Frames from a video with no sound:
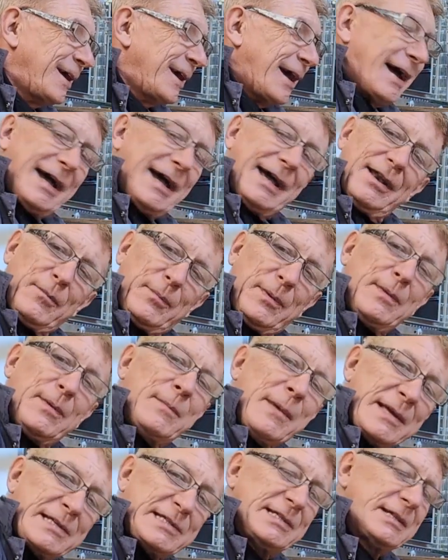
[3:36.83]
And I'll be
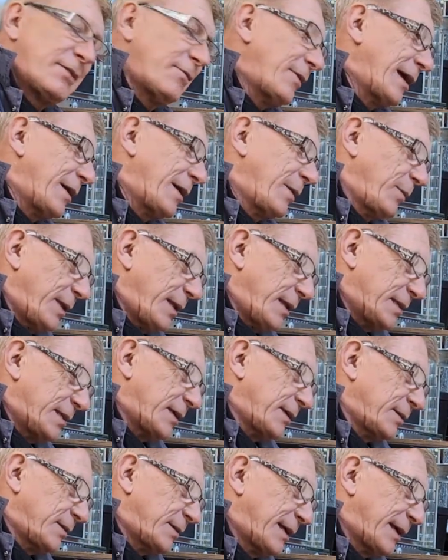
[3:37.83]
messing around with this, I
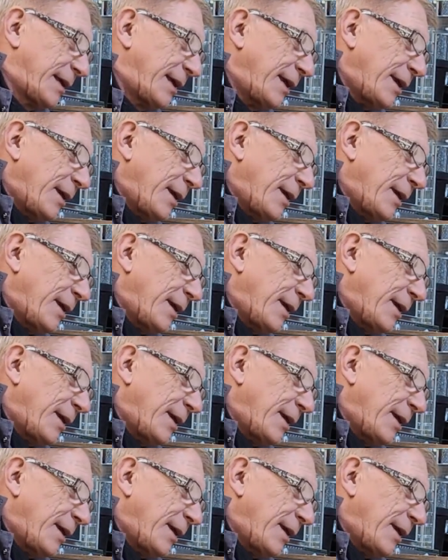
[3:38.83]
would say,